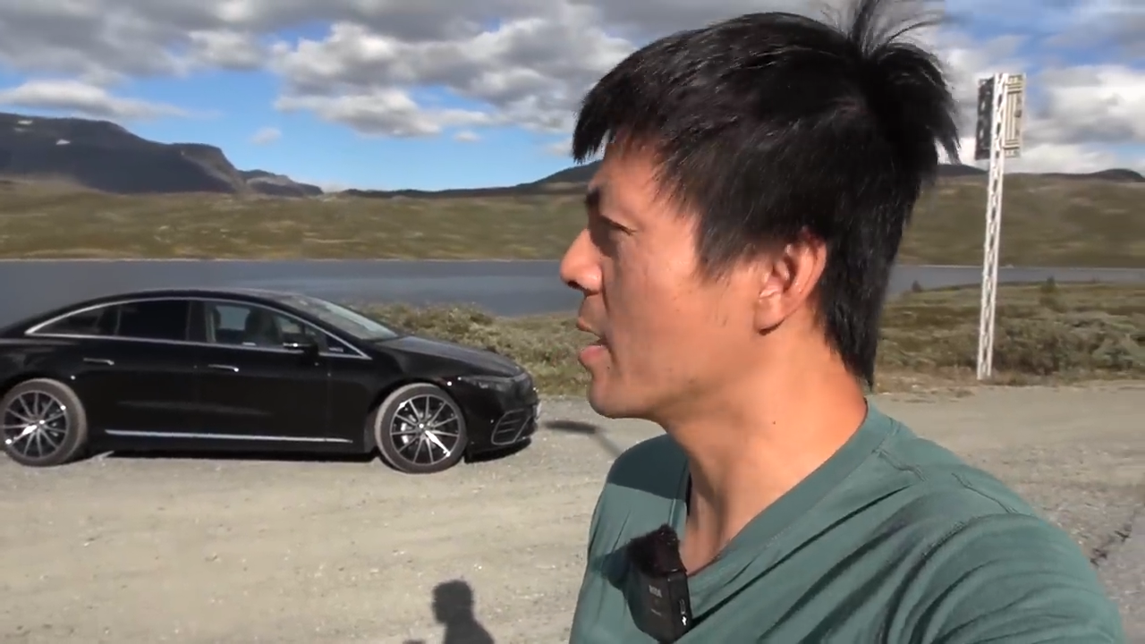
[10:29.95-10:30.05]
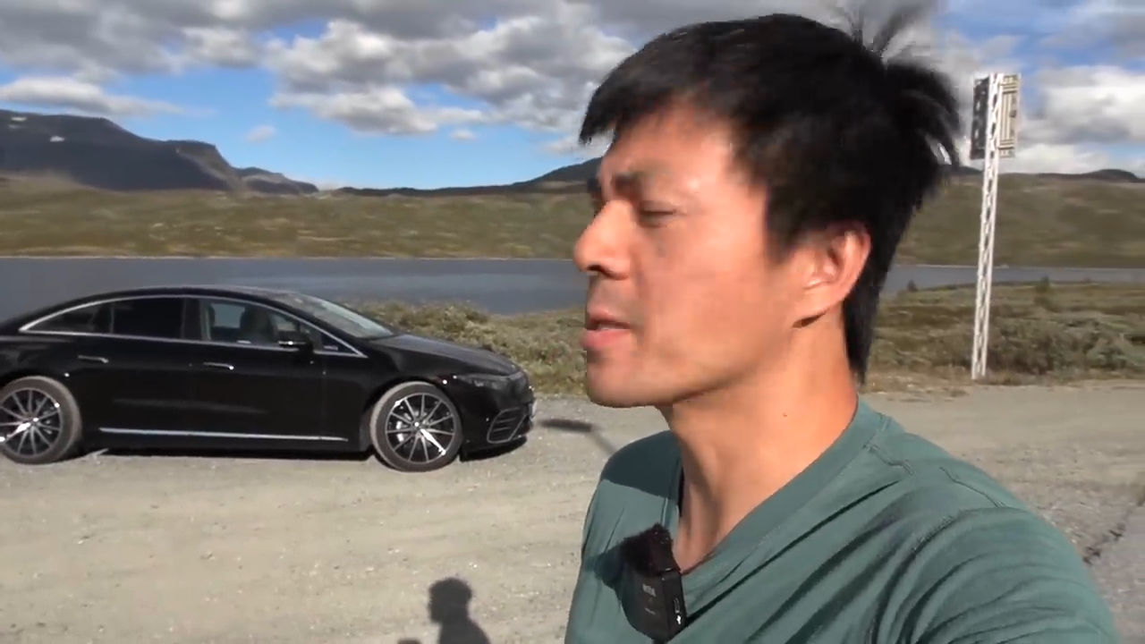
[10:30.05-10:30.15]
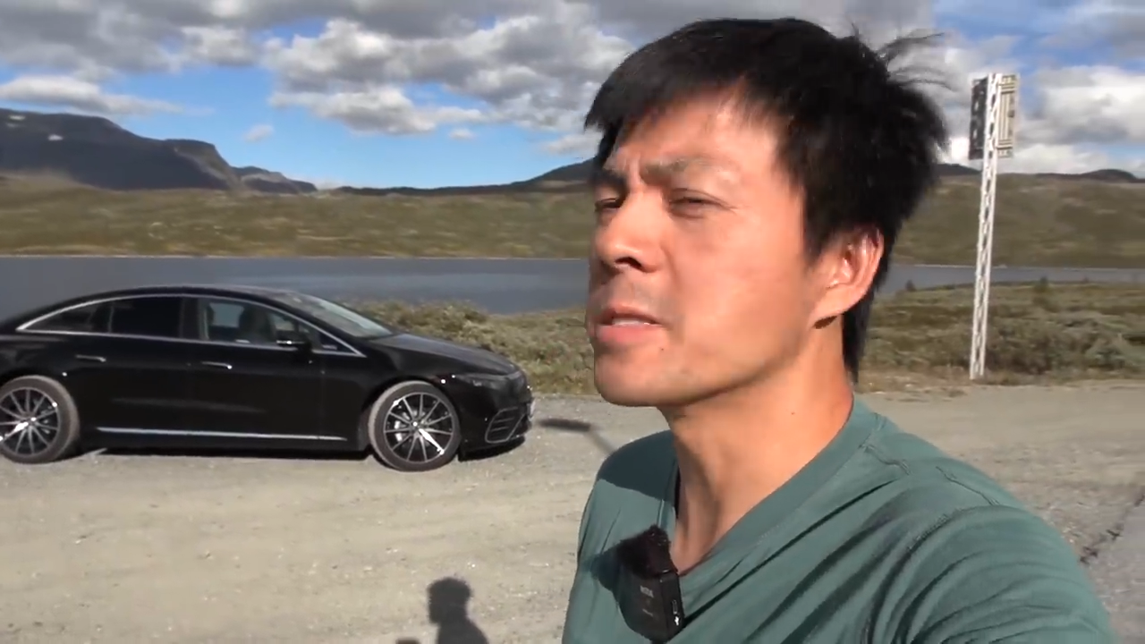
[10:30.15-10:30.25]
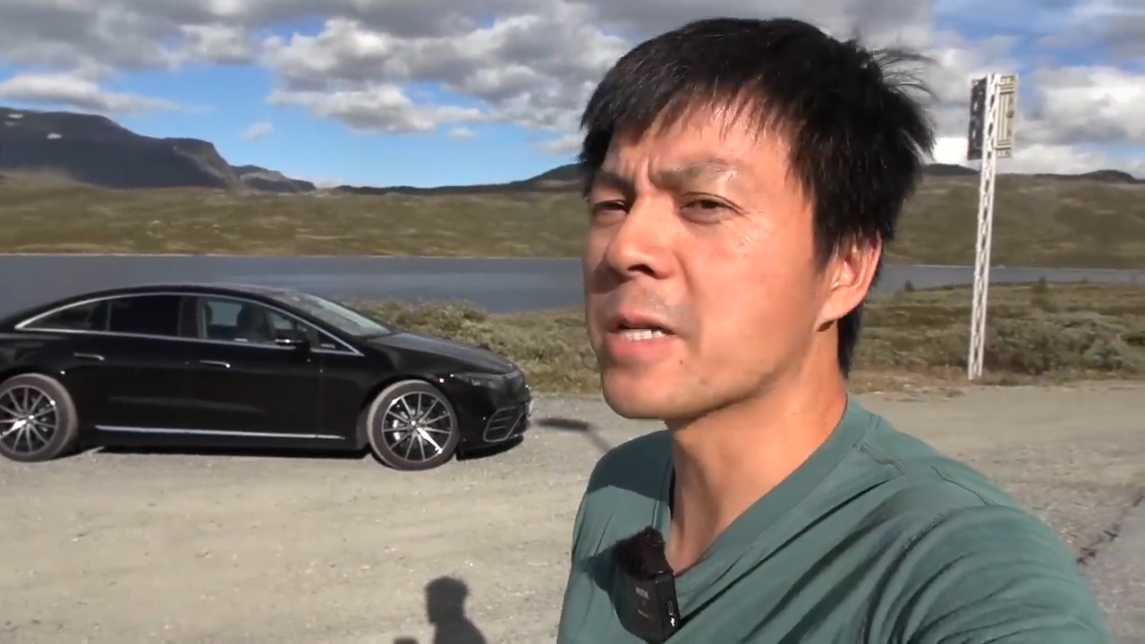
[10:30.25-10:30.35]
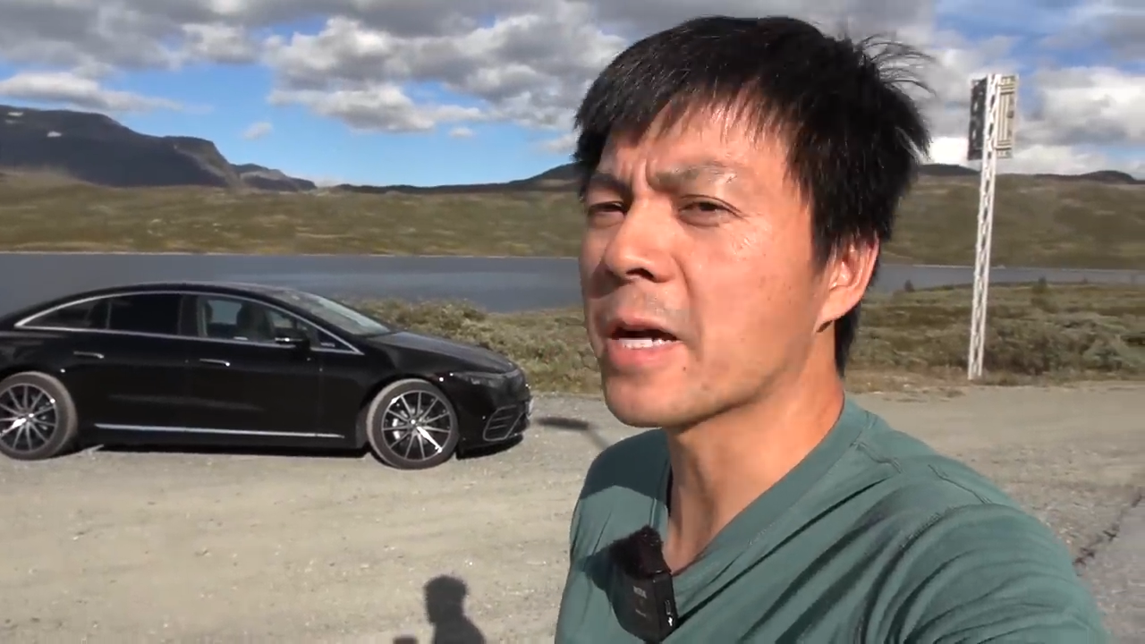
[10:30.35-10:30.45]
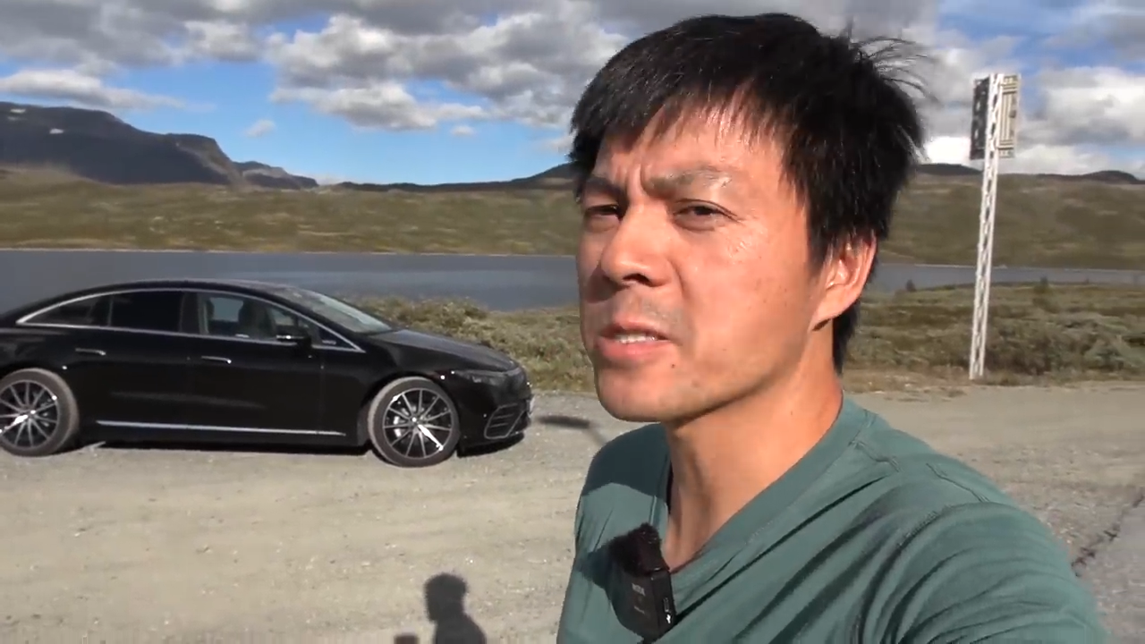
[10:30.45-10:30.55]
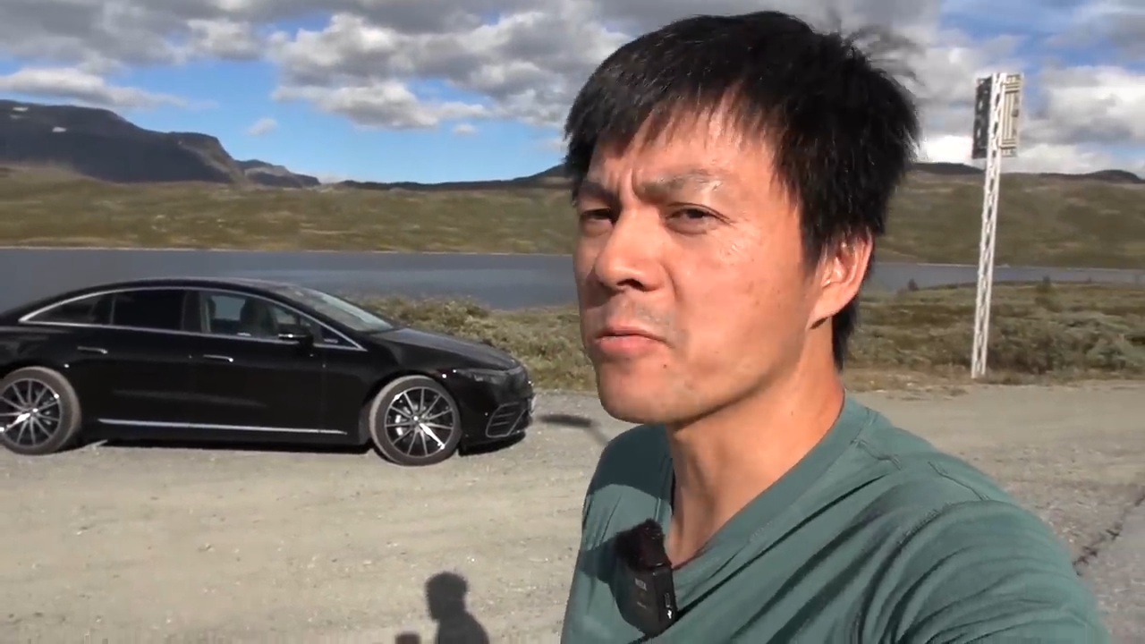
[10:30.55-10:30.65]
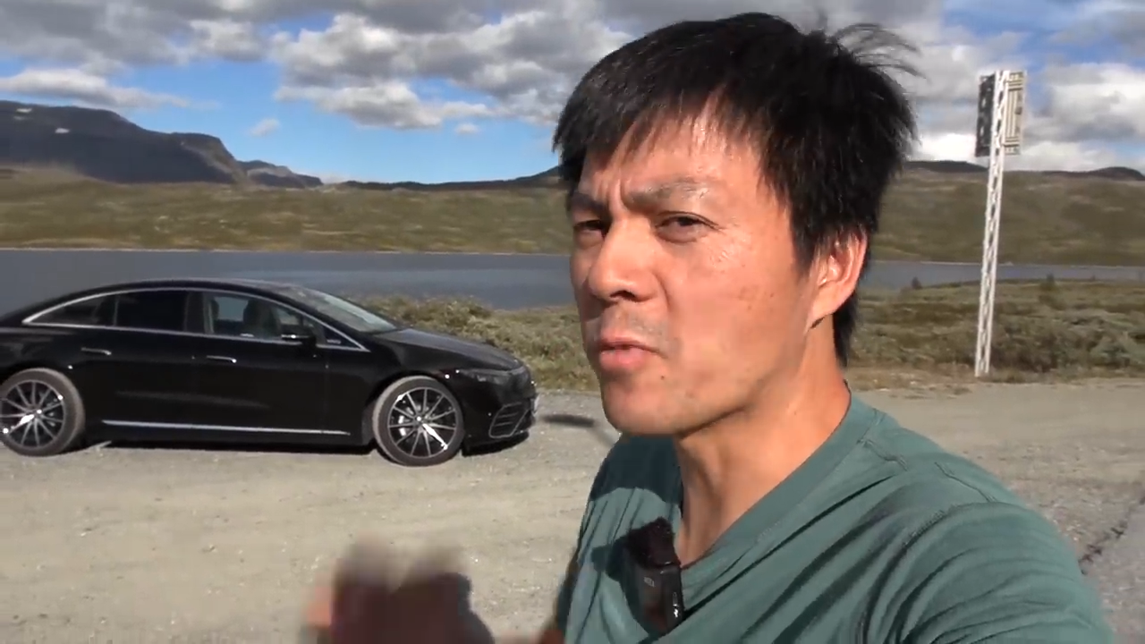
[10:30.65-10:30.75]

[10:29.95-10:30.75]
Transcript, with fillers: It's nice